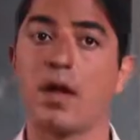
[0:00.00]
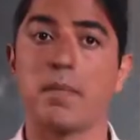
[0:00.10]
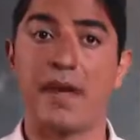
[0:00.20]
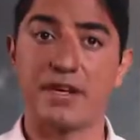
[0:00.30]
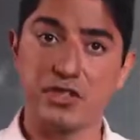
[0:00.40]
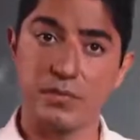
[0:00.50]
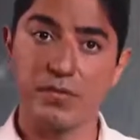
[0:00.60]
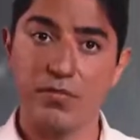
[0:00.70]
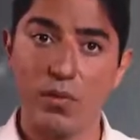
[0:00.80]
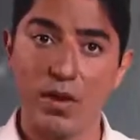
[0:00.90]
Make sure
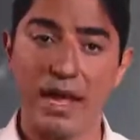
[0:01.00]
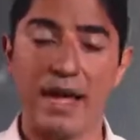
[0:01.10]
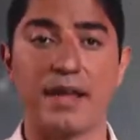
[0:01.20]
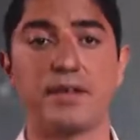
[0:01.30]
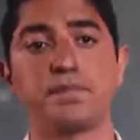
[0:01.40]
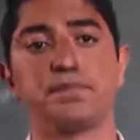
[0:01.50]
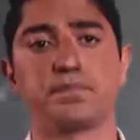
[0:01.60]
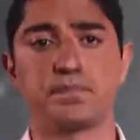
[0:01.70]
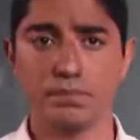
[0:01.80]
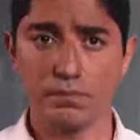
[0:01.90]
beforehand
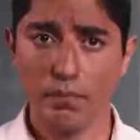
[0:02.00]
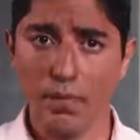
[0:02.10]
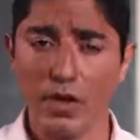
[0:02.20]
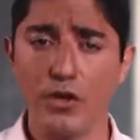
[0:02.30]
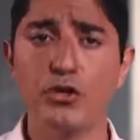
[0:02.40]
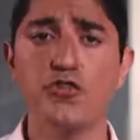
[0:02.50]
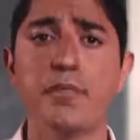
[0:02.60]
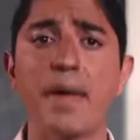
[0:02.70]
you've